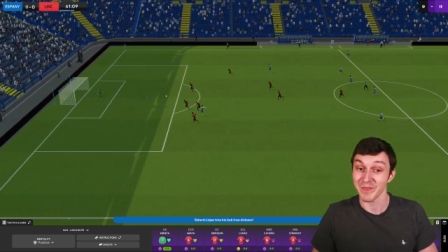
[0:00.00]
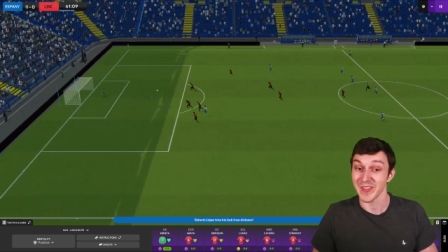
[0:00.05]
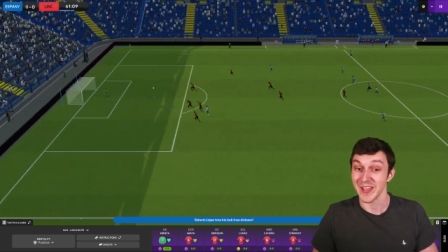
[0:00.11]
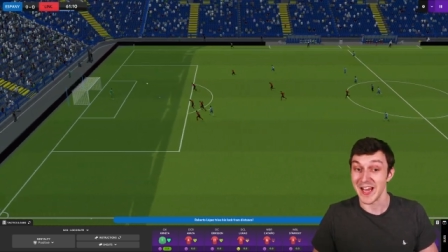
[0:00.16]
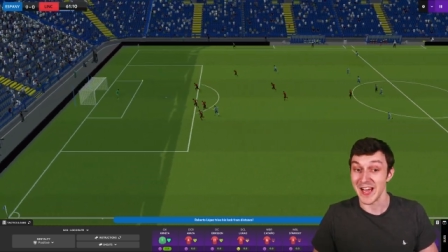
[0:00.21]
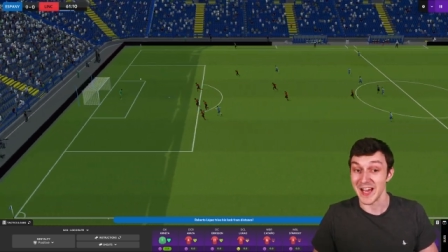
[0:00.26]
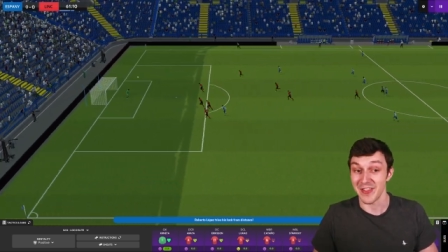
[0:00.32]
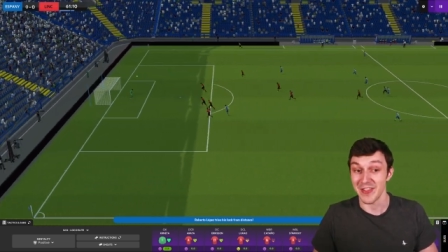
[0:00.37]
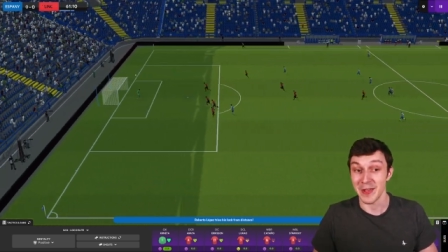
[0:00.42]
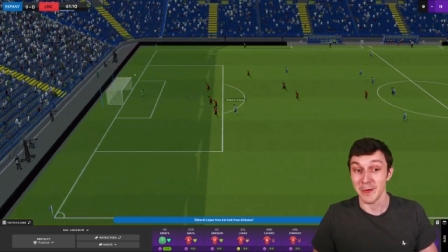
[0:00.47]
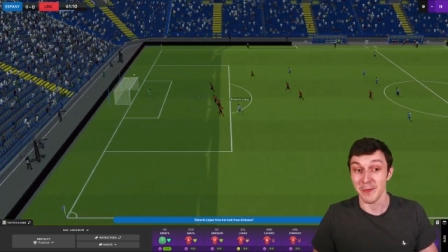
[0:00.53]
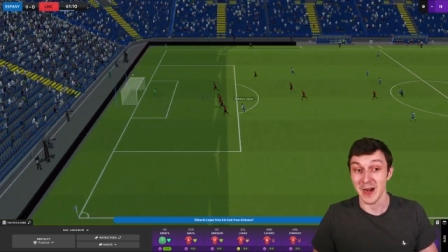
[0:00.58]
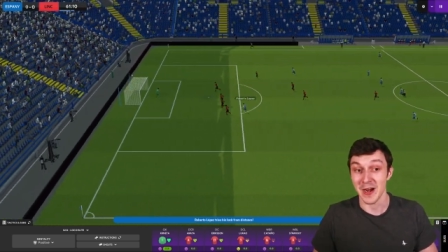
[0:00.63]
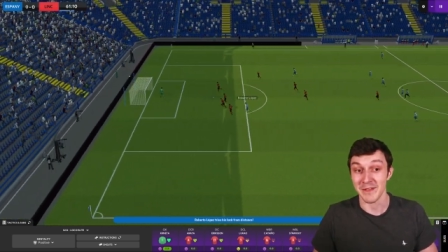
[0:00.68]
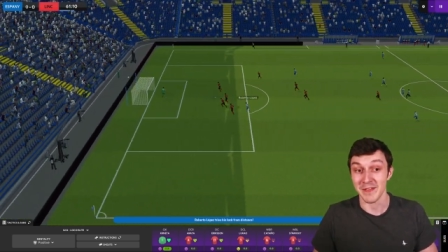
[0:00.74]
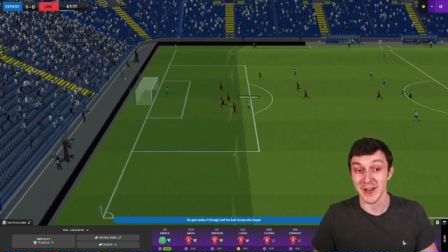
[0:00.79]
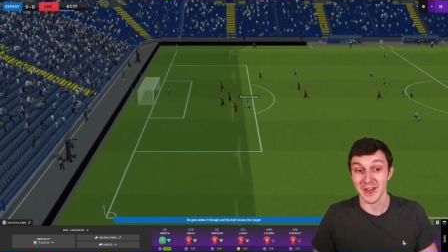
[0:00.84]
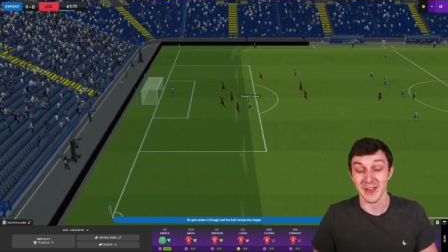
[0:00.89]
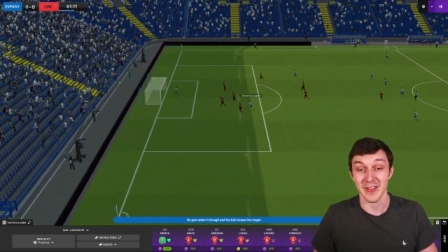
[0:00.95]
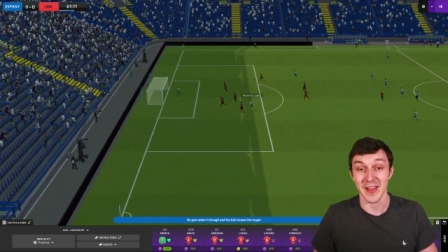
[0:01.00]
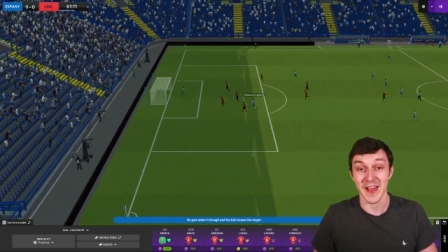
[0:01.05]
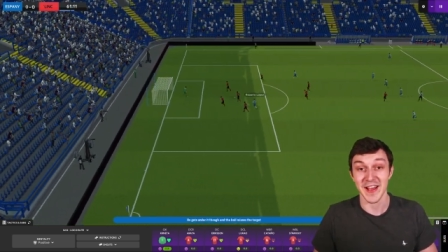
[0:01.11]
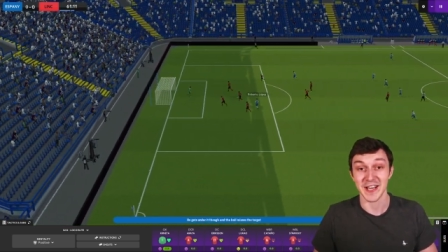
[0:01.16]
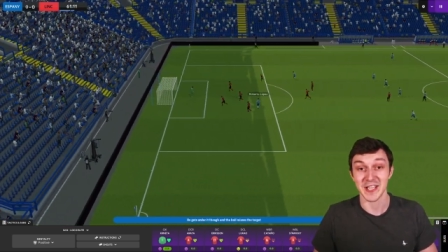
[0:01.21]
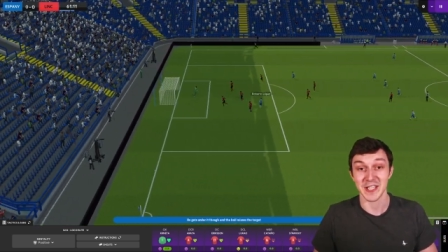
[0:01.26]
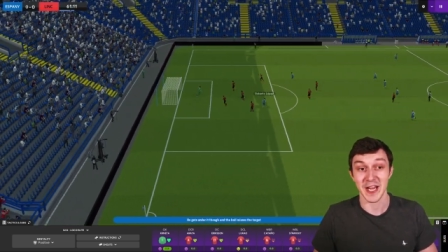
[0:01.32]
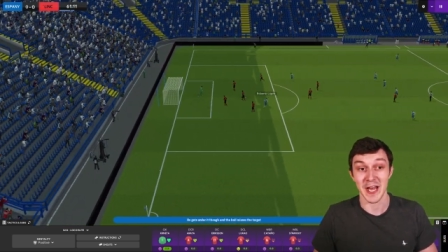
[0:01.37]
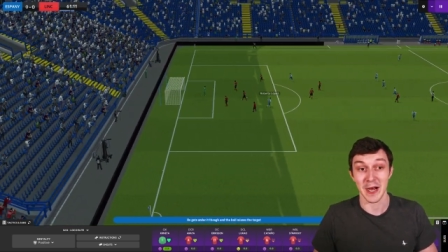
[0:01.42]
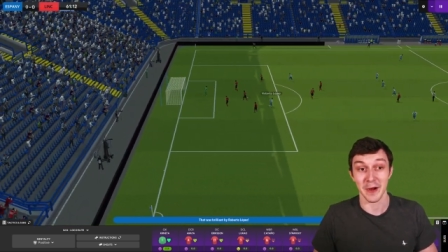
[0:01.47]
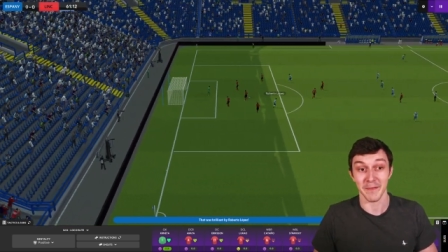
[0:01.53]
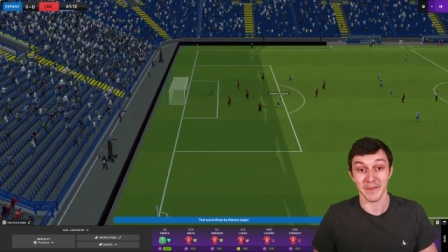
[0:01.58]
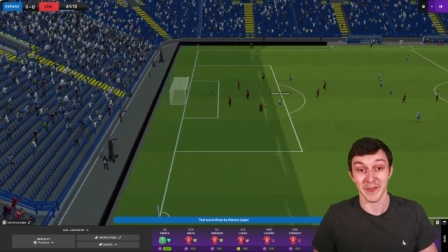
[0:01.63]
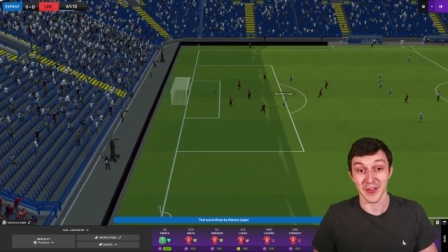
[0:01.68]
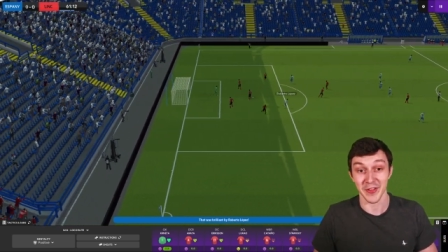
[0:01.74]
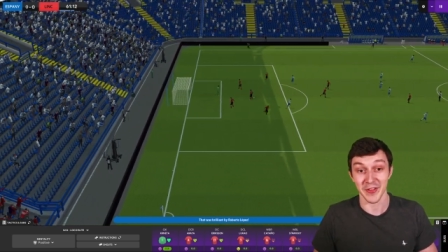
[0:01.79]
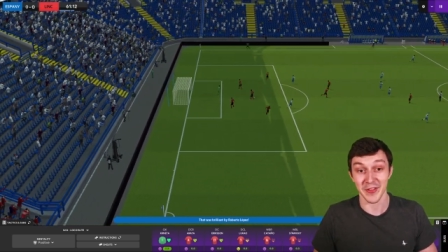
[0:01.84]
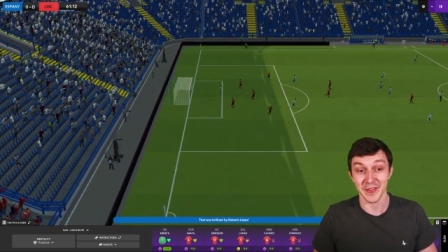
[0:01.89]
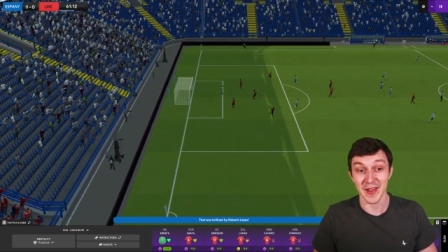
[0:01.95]
I think we're at that stage now. The
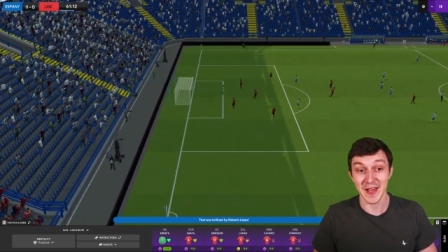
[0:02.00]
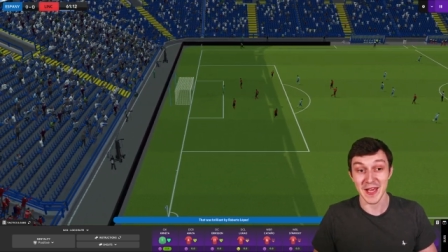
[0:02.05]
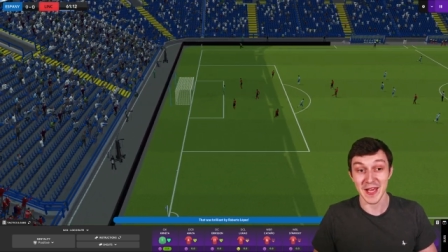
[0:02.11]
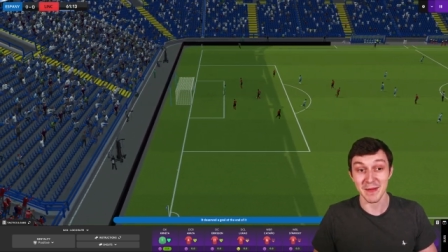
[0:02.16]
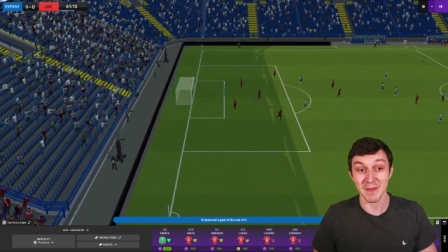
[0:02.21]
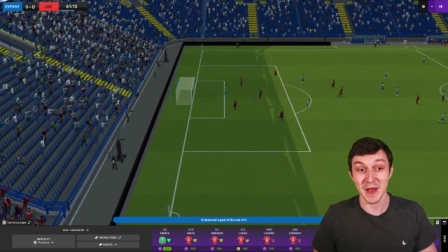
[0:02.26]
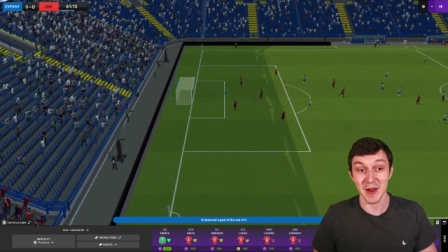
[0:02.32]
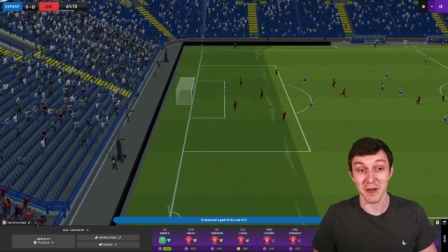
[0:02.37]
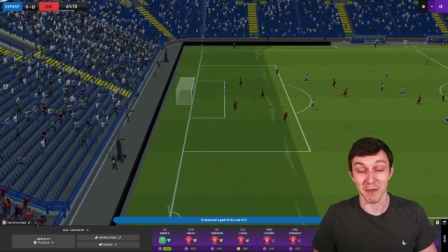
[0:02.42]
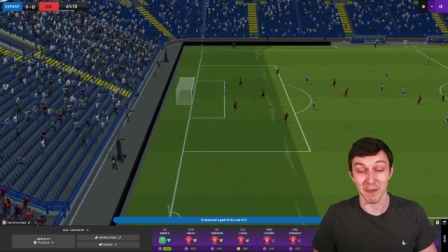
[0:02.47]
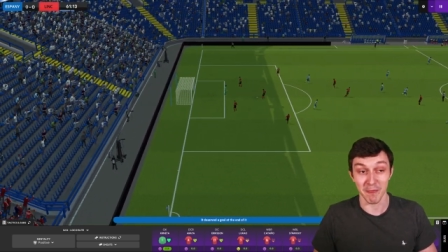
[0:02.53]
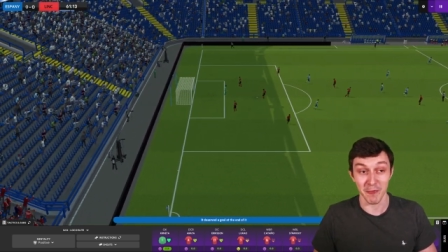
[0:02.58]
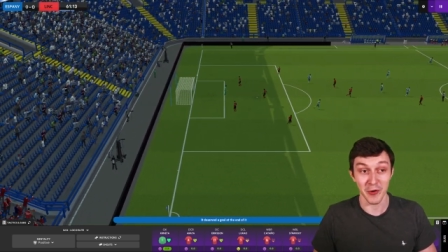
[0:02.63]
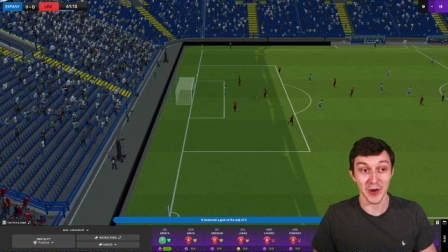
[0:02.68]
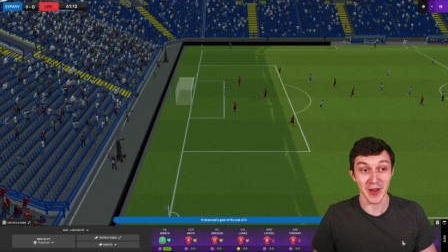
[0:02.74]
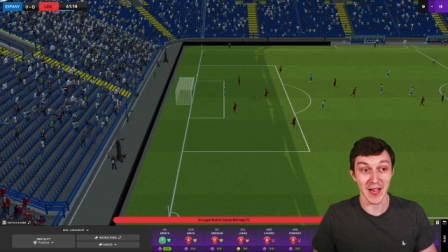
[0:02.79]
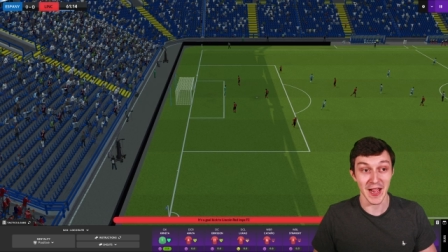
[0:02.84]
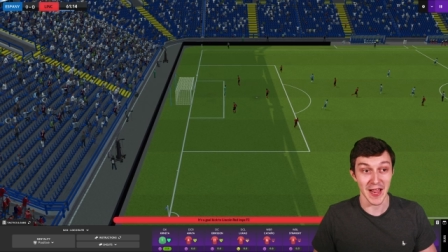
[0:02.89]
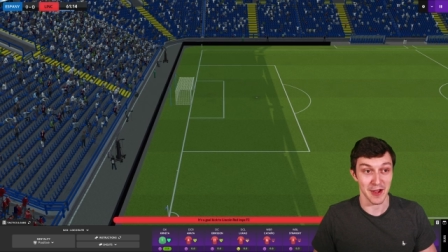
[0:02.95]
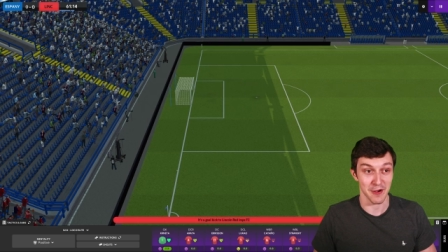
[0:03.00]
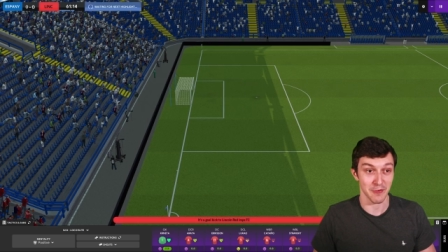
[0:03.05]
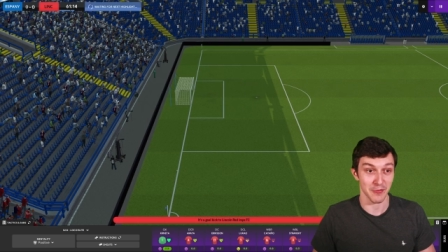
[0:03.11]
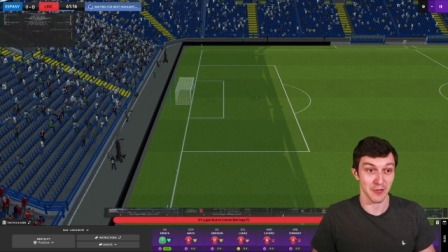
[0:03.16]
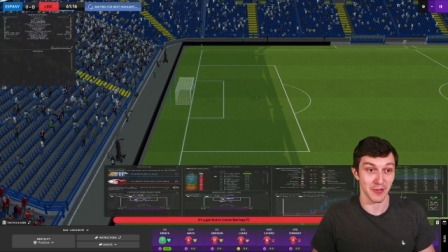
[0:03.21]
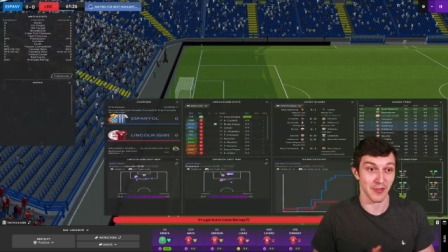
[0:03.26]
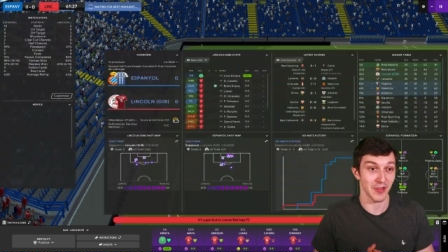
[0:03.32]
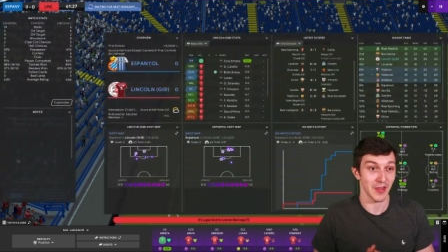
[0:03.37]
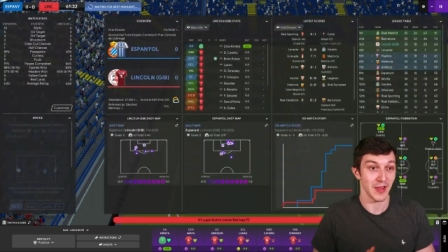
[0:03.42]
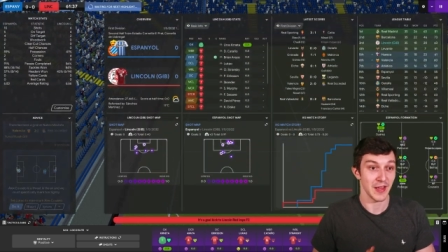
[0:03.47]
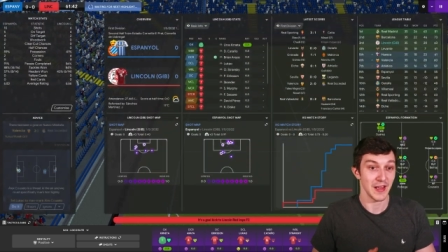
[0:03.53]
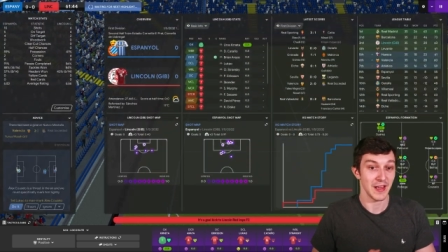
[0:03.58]
steam is running out